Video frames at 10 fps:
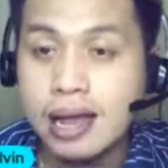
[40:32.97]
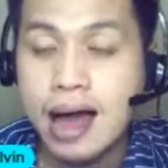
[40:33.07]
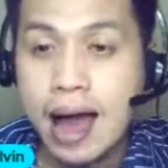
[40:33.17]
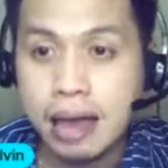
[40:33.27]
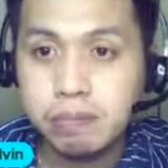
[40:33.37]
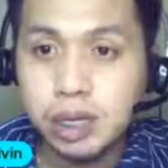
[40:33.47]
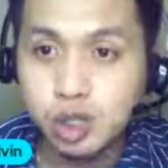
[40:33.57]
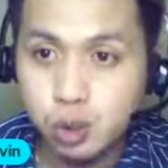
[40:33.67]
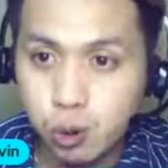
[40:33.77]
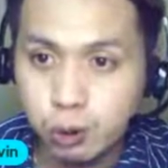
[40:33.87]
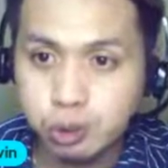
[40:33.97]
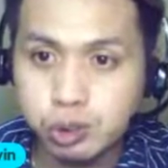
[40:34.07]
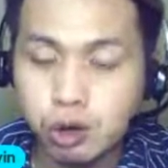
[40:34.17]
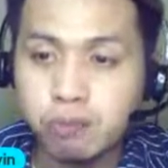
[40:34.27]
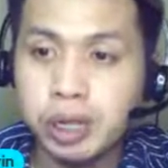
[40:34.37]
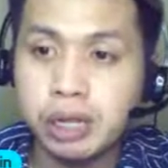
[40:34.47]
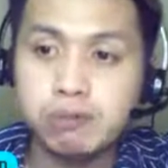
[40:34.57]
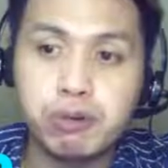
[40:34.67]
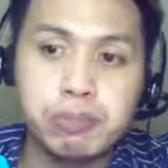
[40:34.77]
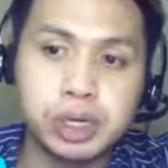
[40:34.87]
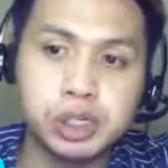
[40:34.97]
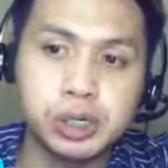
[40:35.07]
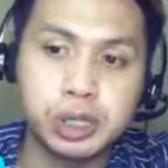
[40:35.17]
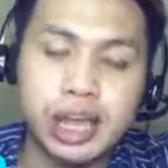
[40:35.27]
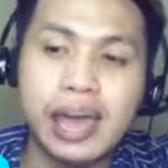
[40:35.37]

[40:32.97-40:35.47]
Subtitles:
I'm the source of the information.